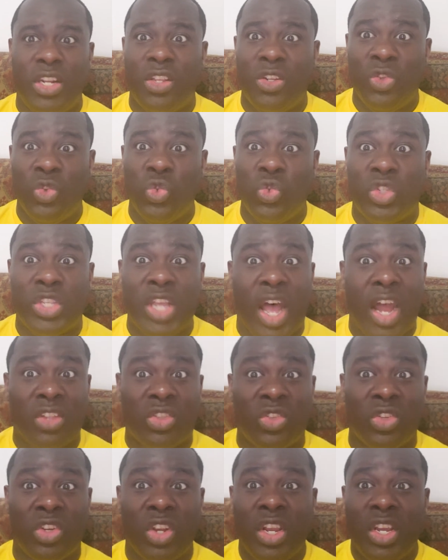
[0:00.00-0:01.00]
in a new
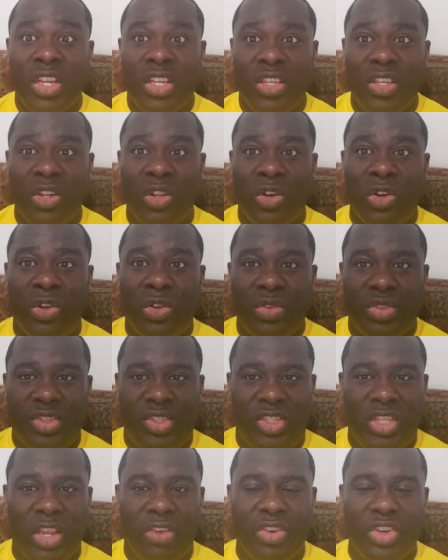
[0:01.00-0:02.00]
Doctor, you know,
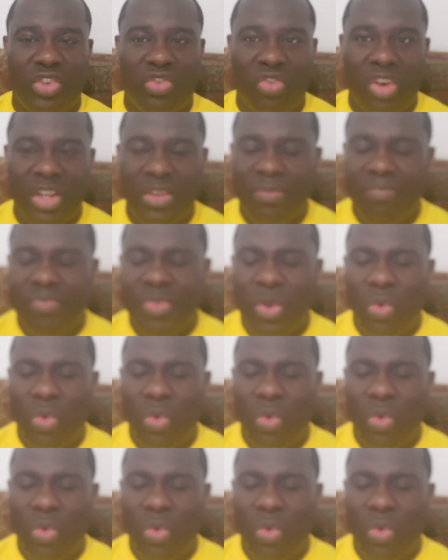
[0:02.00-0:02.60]
series run,